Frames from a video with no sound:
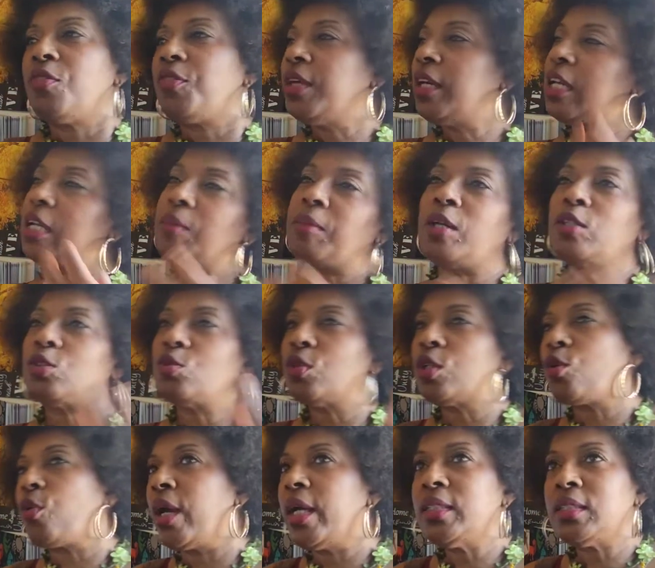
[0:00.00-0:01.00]
thinking about
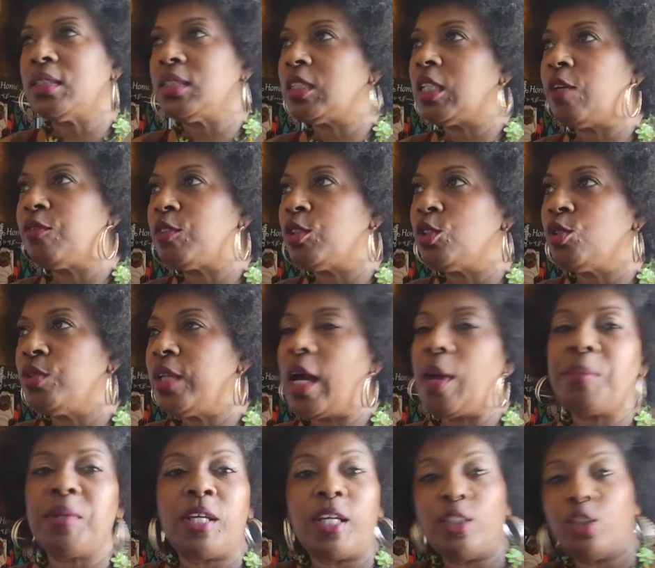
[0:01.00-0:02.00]
doing crazy stuff to you
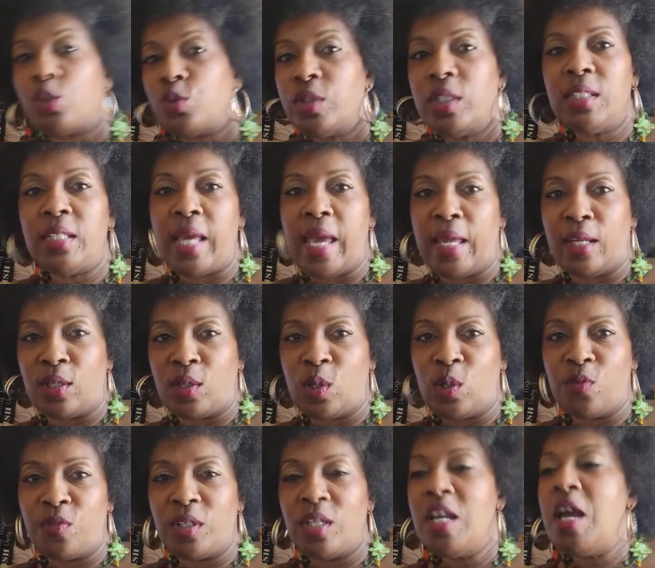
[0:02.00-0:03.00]
now because you didn't hand it
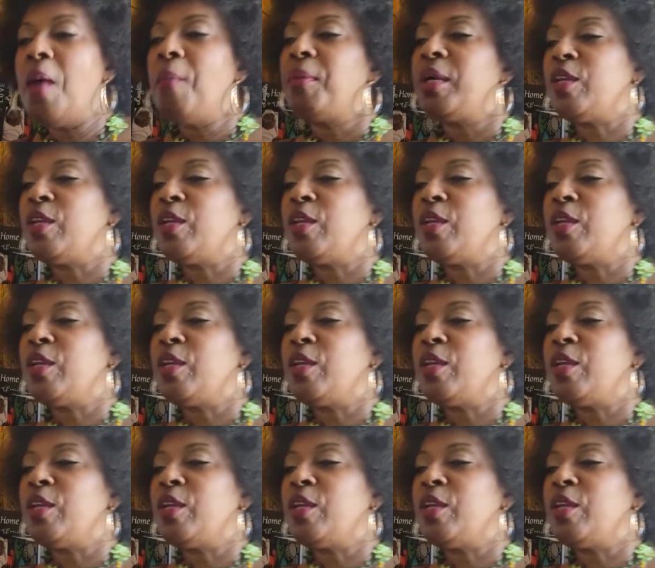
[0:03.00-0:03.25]
over.